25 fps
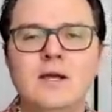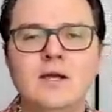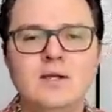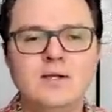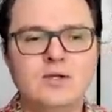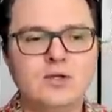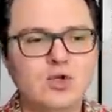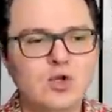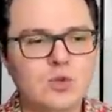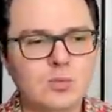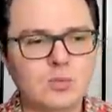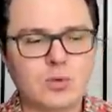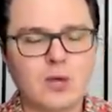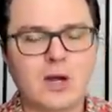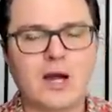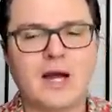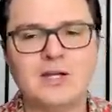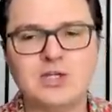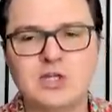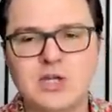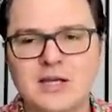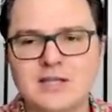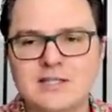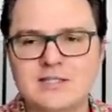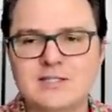new
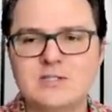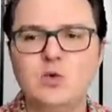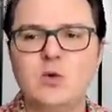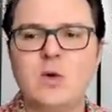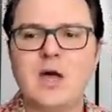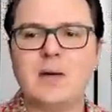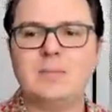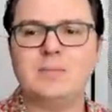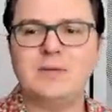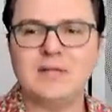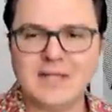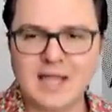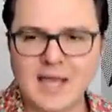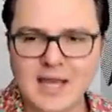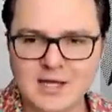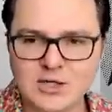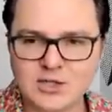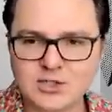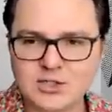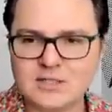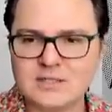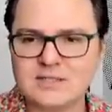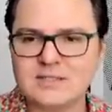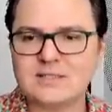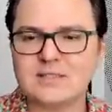projects, new
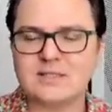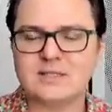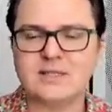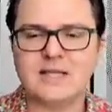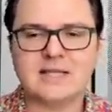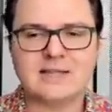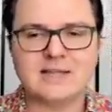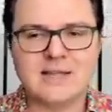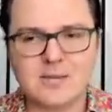applications to let